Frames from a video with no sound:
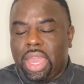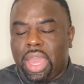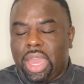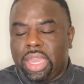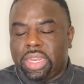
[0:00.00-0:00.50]

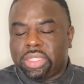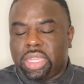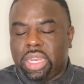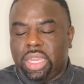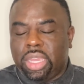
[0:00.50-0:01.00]
It is
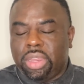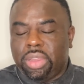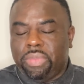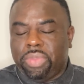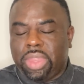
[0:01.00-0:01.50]

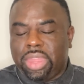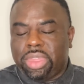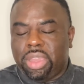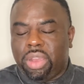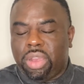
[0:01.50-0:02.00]
clear that
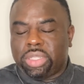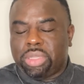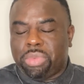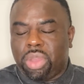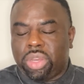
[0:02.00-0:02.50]
there are
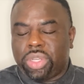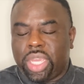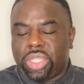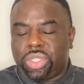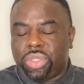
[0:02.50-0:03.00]
some larger
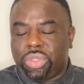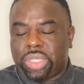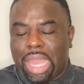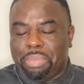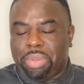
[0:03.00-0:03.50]
issues
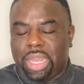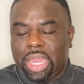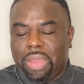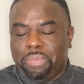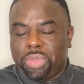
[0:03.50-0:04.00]
at
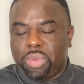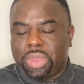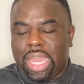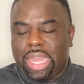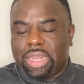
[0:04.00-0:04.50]
play.
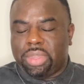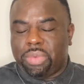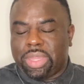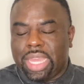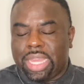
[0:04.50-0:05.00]
With
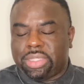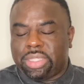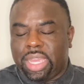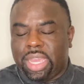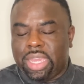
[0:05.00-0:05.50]
that
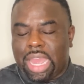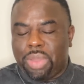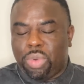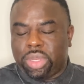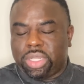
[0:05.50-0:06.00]
said, I
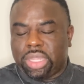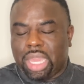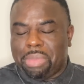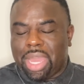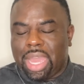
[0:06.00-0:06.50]
want to
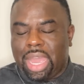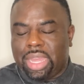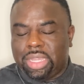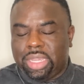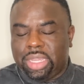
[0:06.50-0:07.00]
thank my
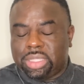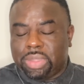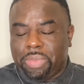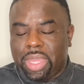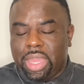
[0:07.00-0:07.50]
colleagues
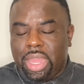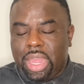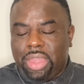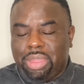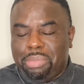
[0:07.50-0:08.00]

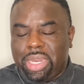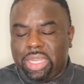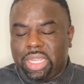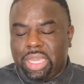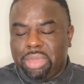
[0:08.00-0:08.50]
and the
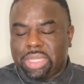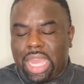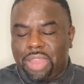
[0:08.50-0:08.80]
many teams I